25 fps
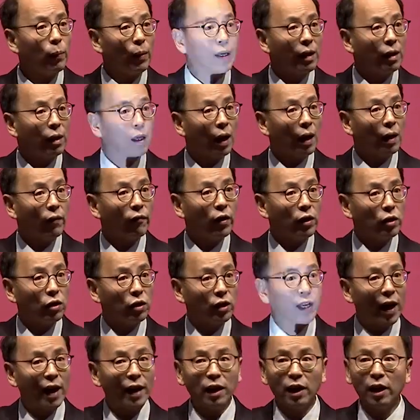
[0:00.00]
kind of a
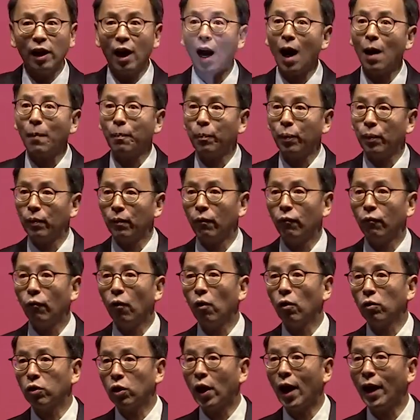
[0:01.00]
steady up
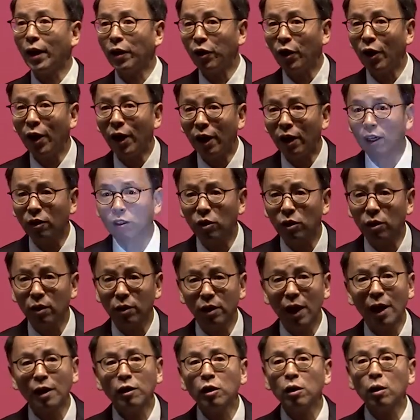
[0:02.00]
for 10 years.
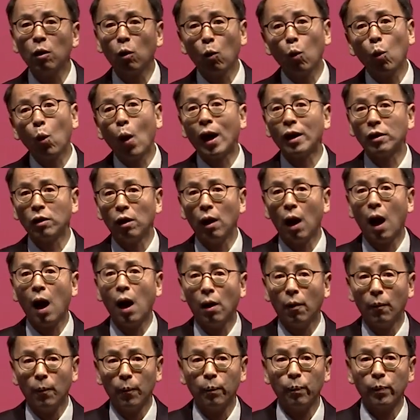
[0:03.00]
That's quite
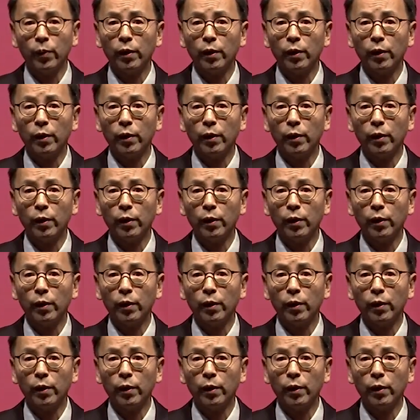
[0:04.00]
long.